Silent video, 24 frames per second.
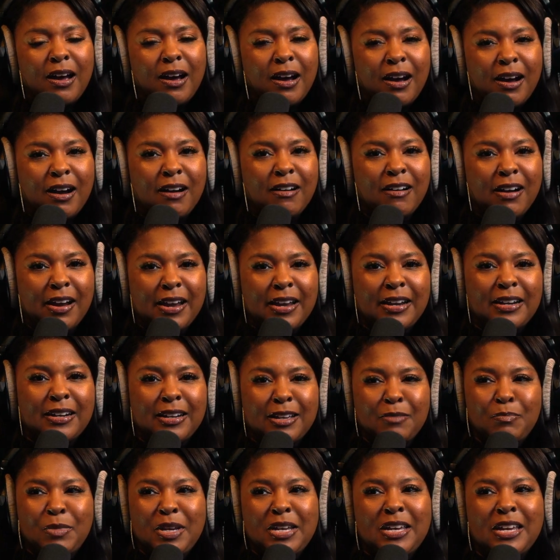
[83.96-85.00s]
all right,
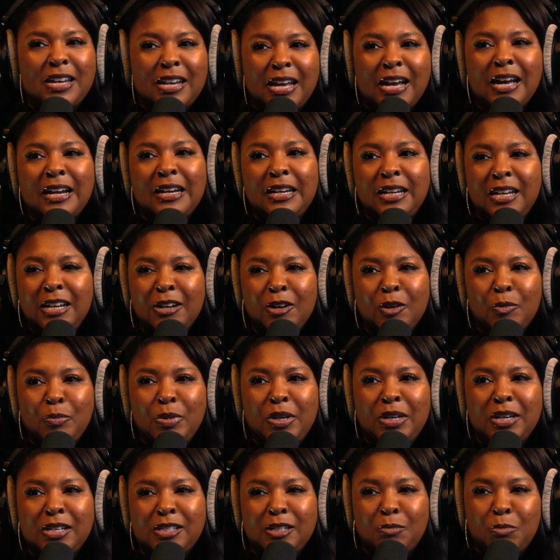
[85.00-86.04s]
let me get out of here
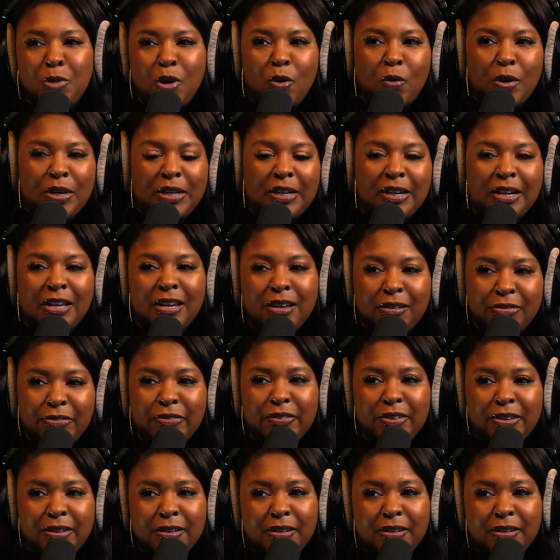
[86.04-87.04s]
because I'm going left.